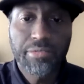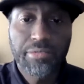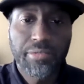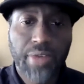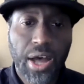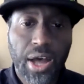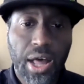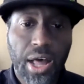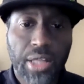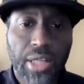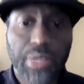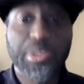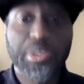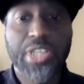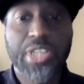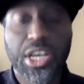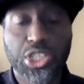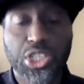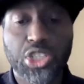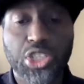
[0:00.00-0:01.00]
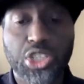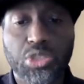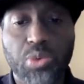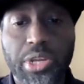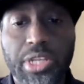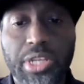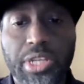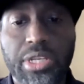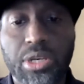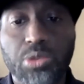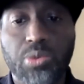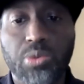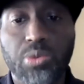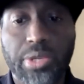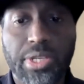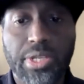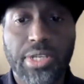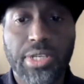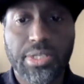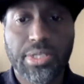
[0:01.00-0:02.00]
of limitations when it
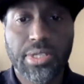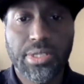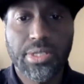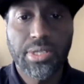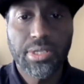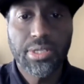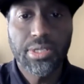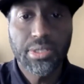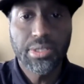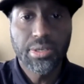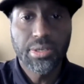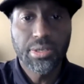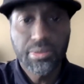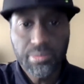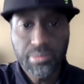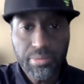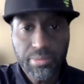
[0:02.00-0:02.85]
deals with distances.